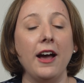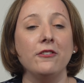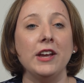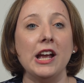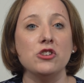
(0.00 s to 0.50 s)
and
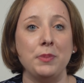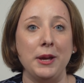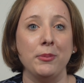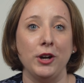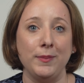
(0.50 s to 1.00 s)

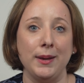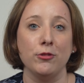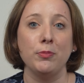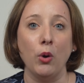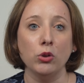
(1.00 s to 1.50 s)
FEHB
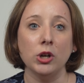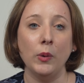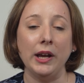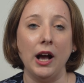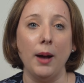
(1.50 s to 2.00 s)
premiums both
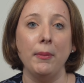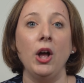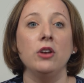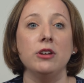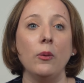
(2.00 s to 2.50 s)
going up,
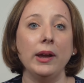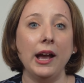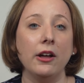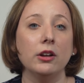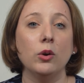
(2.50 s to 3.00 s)
knowing
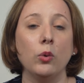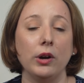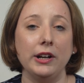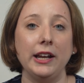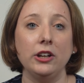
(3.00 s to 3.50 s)
how to
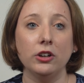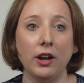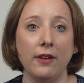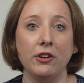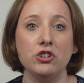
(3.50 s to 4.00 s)
coordinate your
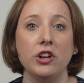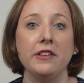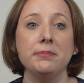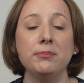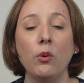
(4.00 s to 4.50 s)
coverage
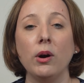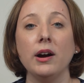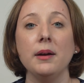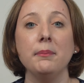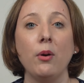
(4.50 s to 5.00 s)
is
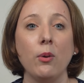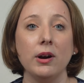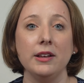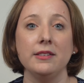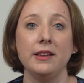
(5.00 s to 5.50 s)
more
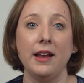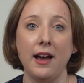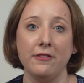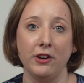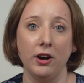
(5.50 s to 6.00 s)
important than
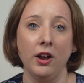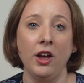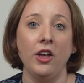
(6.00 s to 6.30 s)
ever.